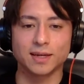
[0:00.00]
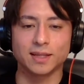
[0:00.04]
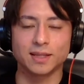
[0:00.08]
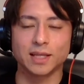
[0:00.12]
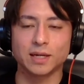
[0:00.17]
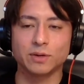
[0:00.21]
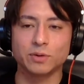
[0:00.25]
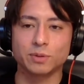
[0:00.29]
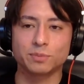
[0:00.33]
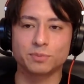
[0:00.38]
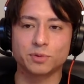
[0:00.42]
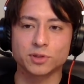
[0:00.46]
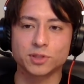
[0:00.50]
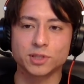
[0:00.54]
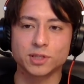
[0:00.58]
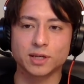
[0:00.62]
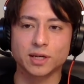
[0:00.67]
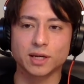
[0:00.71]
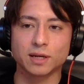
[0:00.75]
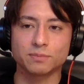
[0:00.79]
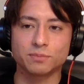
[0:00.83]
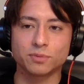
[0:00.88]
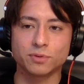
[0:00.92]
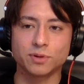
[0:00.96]
They were
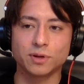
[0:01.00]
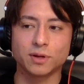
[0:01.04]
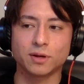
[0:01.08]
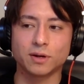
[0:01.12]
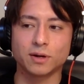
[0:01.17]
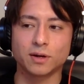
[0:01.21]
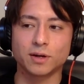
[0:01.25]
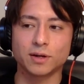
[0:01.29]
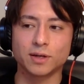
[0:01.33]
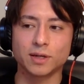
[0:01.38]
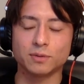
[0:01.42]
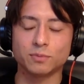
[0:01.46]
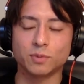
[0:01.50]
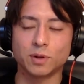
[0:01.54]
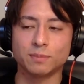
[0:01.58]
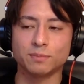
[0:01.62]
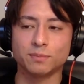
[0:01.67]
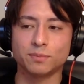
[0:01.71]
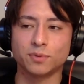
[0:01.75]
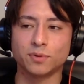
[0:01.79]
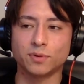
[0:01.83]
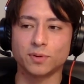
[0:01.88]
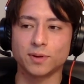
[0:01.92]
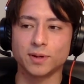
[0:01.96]
pushing it pretty hard at one
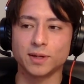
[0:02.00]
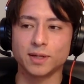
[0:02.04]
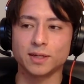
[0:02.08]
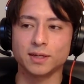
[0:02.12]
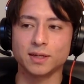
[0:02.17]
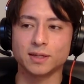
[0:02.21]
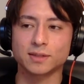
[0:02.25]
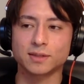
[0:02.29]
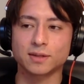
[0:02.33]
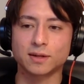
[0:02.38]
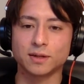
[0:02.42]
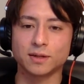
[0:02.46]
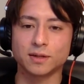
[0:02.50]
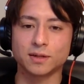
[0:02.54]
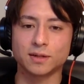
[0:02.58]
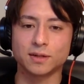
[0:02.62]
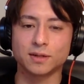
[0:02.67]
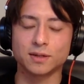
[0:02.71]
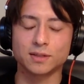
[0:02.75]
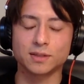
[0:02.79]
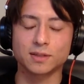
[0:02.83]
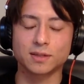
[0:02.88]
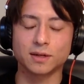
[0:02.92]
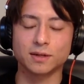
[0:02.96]
point. It's kind
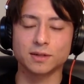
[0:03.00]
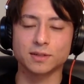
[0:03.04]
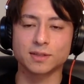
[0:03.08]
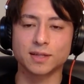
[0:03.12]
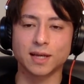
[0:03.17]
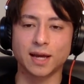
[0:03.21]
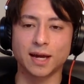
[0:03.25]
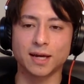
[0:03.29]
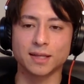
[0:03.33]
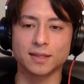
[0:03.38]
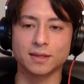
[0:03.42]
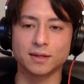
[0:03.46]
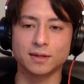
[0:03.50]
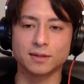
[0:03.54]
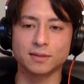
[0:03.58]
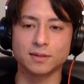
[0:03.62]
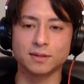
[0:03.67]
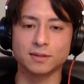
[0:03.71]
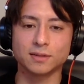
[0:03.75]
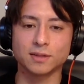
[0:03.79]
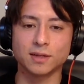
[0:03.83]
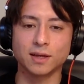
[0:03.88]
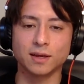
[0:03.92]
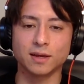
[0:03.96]
of sad that it
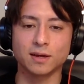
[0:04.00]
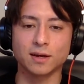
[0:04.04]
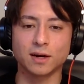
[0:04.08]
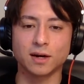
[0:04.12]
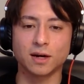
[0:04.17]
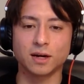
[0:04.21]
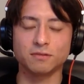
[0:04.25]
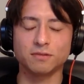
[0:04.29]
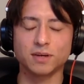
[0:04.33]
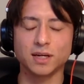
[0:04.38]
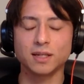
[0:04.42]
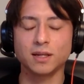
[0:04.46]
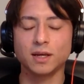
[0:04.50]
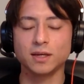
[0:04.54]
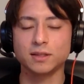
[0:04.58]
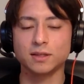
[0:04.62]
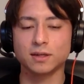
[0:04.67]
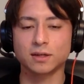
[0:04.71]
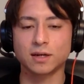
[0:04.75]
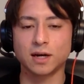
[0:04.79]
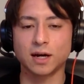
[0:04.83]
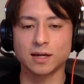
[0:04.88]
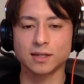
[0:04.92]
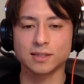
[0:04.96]
didn't take off. I like
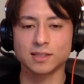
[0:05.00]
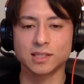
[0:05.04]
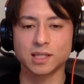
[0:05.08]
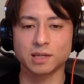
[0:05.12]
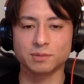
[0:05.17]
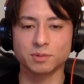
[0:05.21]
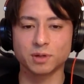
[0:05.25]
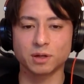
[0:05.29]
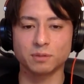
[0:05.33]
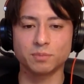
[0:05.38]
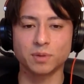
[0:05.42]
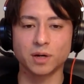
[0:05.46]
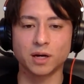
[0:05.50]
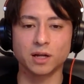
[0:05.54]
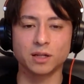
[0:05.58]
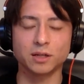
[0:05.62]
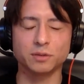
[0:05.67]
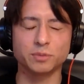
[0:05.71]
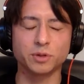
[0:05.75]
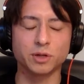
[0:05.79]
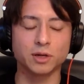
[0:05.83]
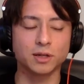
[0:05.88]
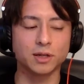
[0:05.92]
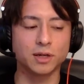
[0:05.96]
the concept of
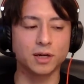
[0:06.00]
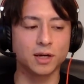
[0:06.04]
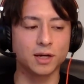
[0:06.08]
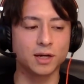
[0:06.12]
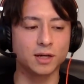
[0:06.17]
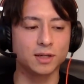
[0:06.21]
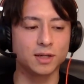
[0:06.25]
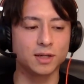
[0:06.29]
Polymer a lot.